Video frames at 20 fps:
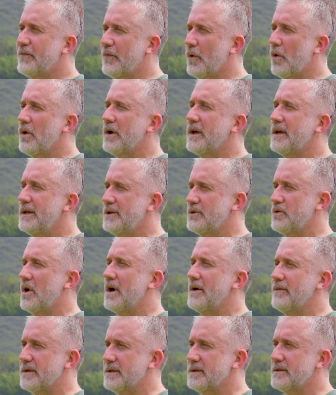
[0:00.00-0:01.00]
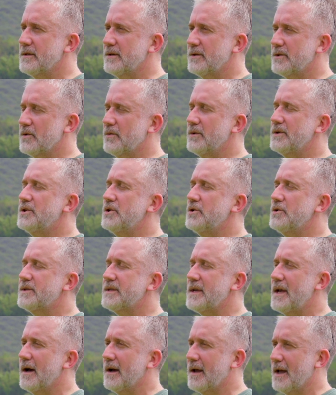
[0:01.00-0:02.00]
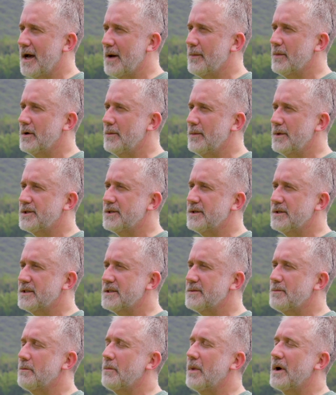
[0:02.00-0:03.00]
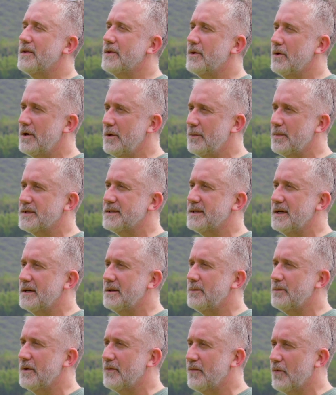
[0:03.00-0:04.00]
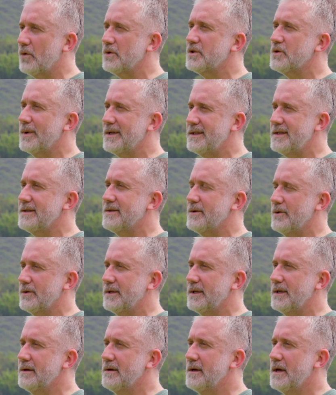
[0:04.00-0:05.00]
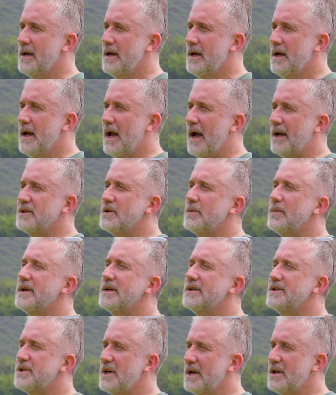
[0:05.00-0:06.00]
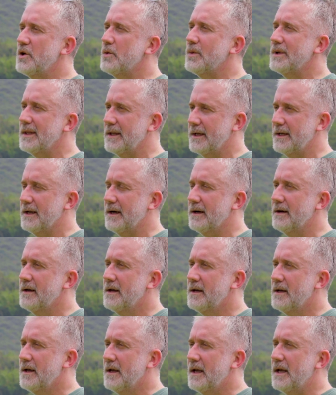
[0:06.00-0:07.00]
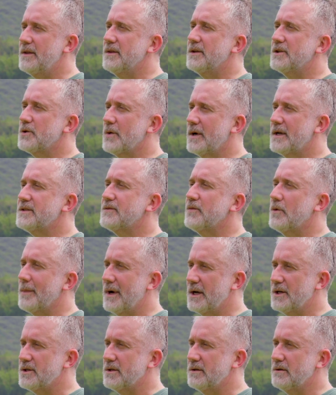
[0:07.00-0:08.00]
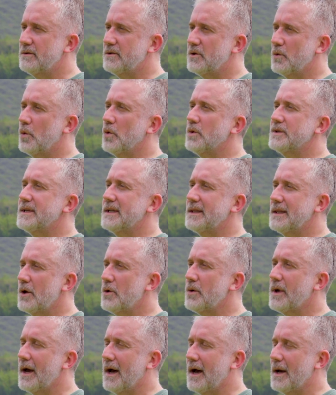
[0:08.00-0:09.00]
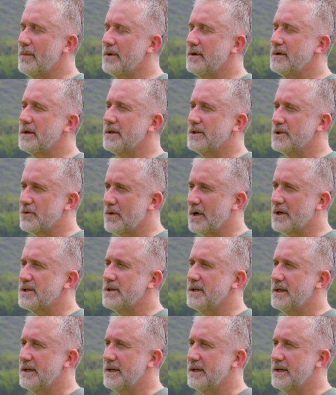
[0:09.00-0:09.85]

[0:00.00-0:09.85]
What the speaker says: 4 key drivers to reduce our carbon emissions by 30% before 2030 and to be a genuine leader in the transformation towards a low-carbon construction